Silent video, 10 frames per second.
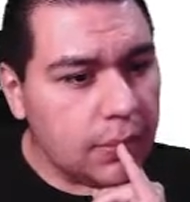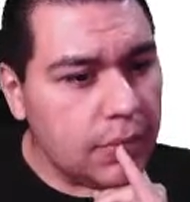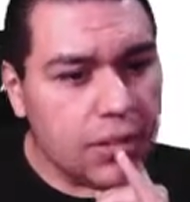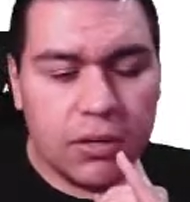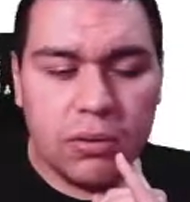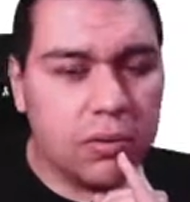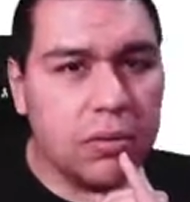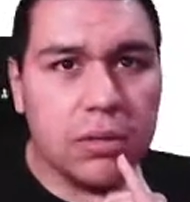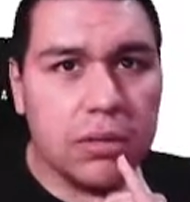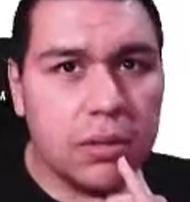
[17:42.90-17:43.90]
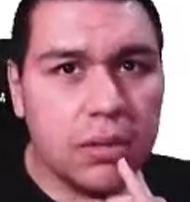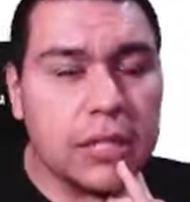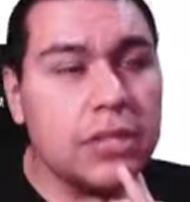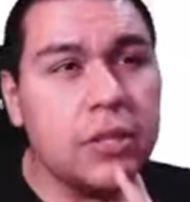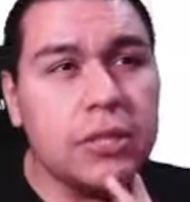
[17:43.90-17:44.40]
No,
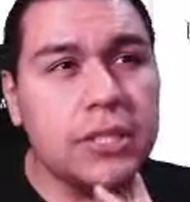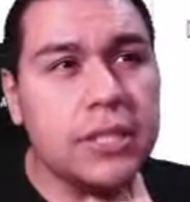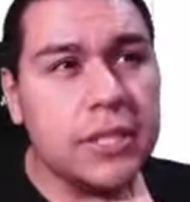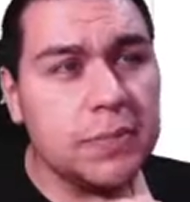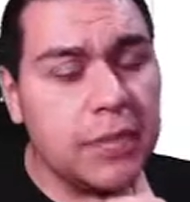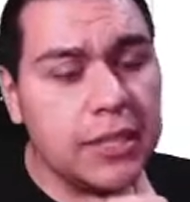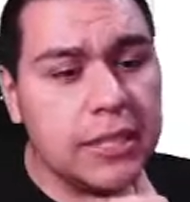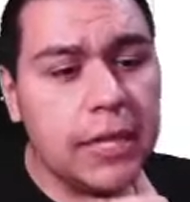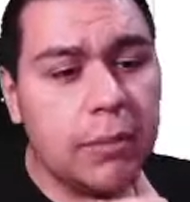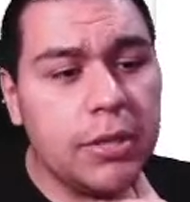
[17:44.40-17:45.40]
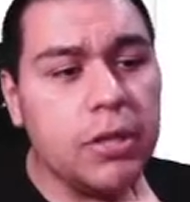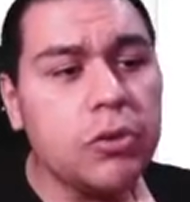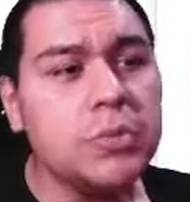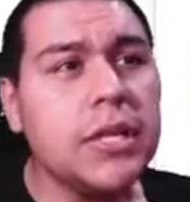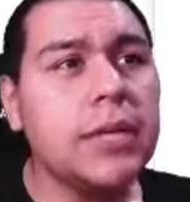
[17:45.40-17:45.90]
not to 36, but let's see how many
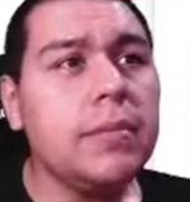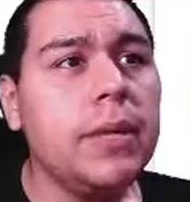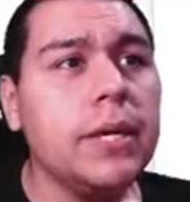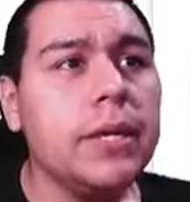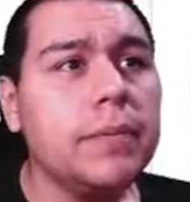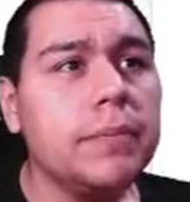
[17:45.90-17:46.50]
groups I could make.